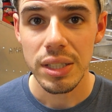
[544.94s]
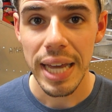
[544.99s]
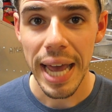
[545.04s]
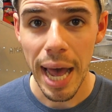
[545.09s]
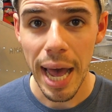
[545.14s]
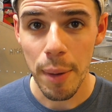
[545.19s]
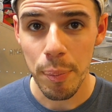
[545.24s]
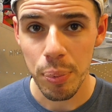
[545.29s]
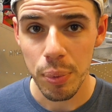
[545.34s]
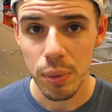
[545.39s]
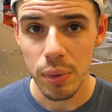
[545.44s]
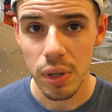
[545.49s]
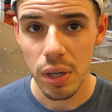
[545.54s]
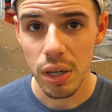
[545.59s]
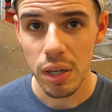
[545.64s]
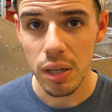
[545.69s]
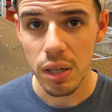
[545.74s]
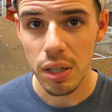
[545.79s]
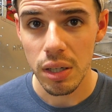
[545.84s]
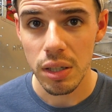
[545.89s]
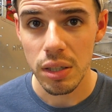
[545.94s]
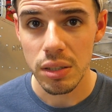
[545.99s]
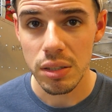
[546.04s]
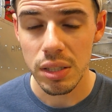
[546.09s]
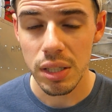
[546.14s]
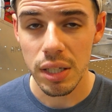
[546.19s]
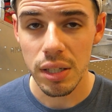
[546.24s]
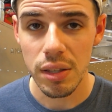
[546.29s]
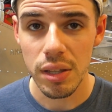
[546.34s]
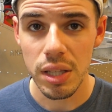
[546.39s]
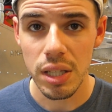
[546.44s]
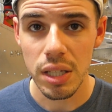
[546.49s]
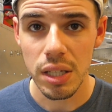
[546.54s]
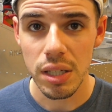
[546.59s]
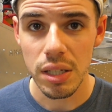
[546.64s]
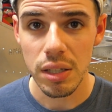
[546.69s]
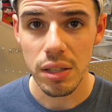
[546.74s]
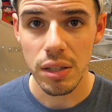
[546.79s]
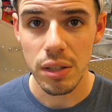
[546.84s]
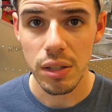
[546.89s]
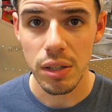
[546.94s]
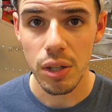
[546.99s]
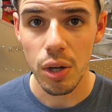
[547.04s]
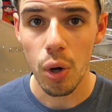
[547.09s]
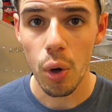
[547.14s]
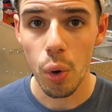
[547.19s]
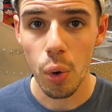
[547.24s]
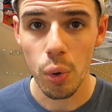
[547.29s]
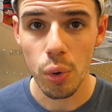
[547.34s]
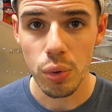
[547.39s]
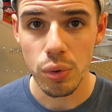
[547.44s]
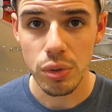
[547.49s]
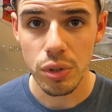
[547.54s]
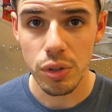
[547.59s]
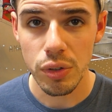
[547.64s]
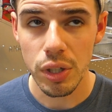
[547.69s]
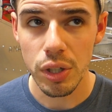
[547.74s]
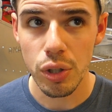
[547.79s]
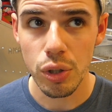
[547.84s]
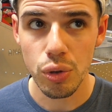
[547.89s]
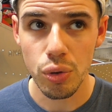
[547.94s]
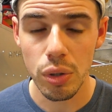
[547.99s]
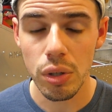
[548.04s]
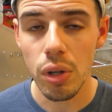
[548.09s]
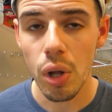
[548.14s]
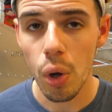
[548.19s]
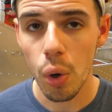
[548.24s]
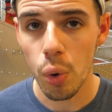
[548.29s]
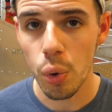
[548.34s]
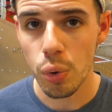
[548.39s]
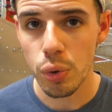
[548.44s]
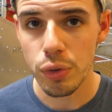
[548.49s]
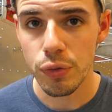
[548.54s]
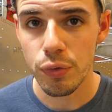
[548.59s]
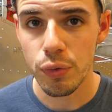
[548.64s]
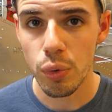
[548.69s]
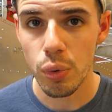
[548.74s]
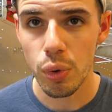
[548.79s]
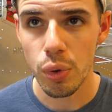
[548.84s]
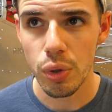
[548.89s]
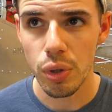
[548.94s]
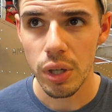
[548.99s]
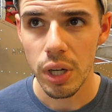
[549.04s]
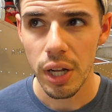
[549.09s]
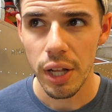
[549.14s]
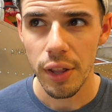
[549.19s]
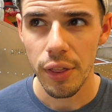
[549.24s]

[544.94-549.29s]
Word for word: tap uh, the the holes. You need to drill holes for